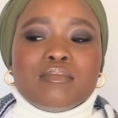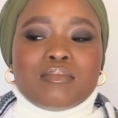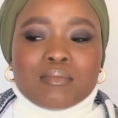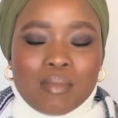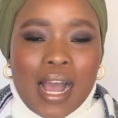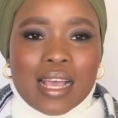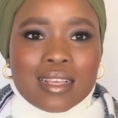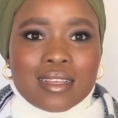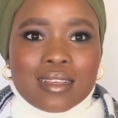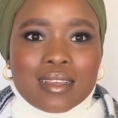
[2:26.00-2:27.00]

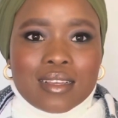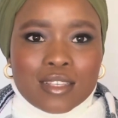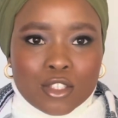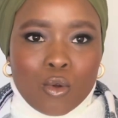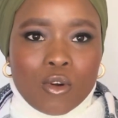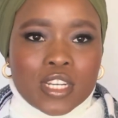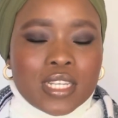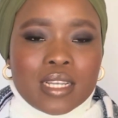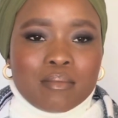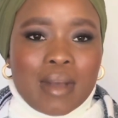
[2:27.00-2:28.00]
my
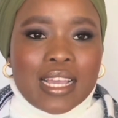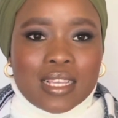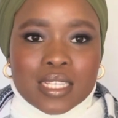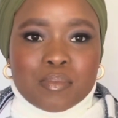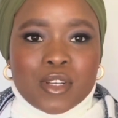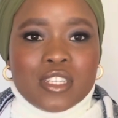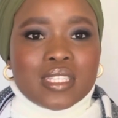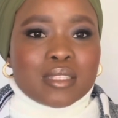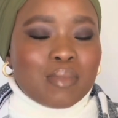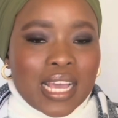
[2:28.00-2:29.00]
story, my experience
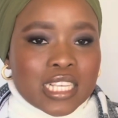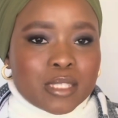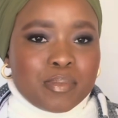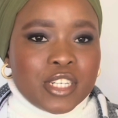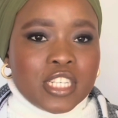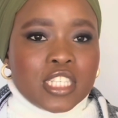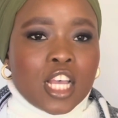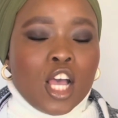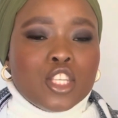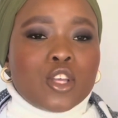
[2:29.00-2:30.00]
is my experience,
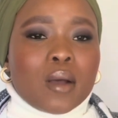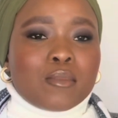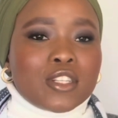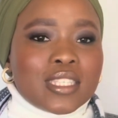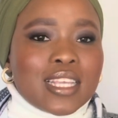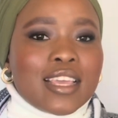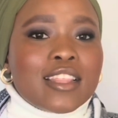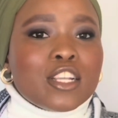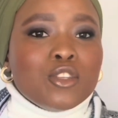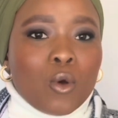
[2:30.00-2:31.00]
so I'm not saying
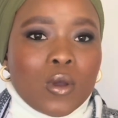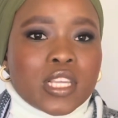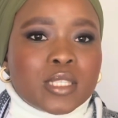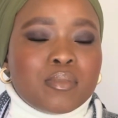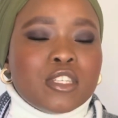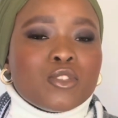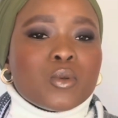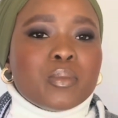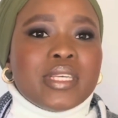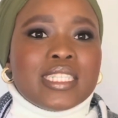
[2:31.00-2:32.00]
that your experience
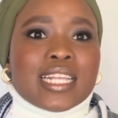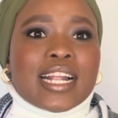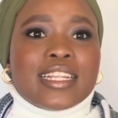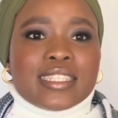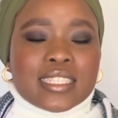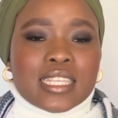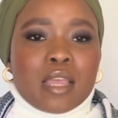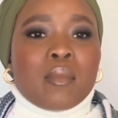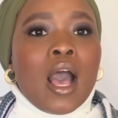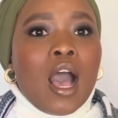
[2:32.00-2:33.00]
will be exactly the
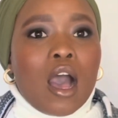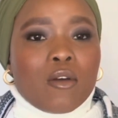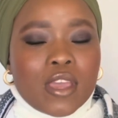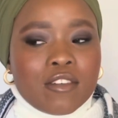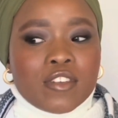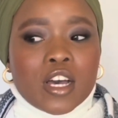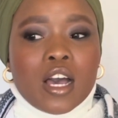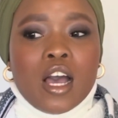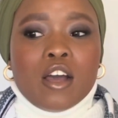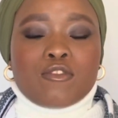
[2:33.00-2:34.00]
same. However,
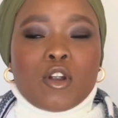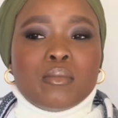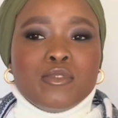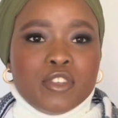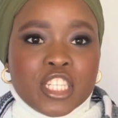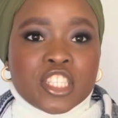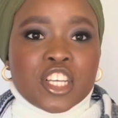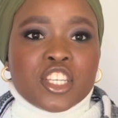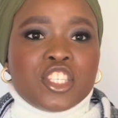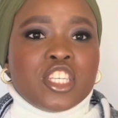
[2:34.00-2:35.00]
from
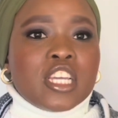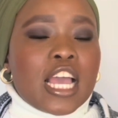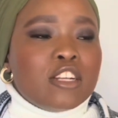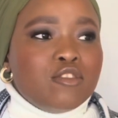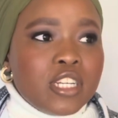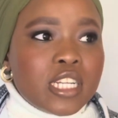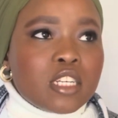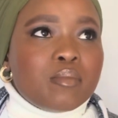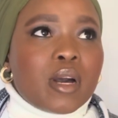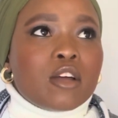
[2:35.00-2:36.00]
researching and reading
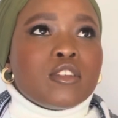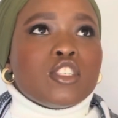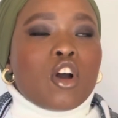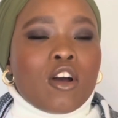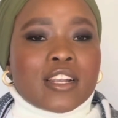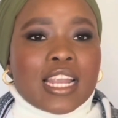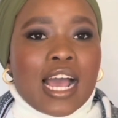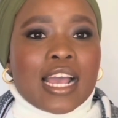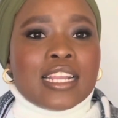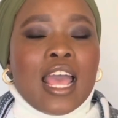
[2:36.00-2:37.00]
about it online,